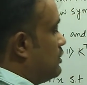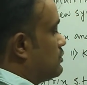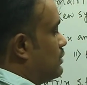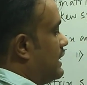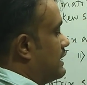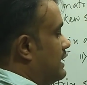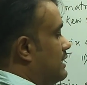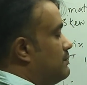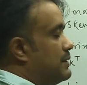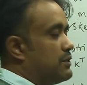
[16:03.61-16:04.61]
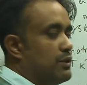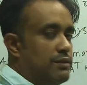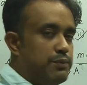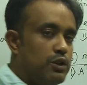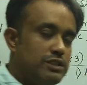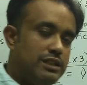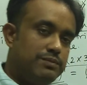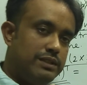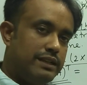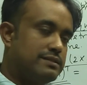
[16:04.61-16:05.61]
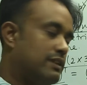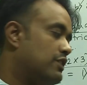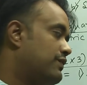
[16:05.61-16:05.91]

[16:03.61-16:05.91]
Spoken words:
So angle between positive direction